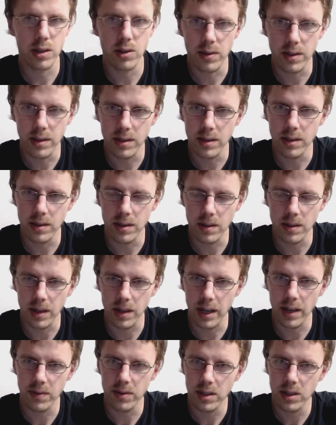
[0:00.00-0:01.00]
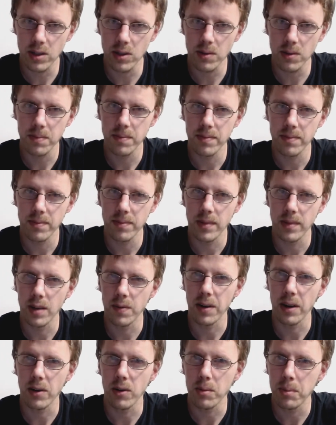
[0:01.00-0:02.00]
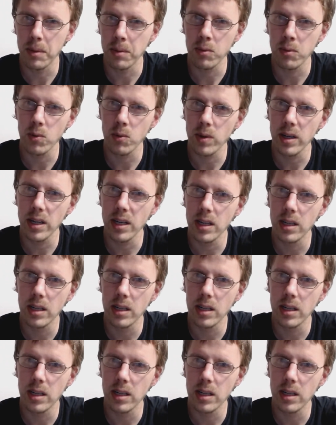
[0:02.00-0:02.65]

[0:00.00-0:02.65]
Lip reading: this is a live center, if I remember right.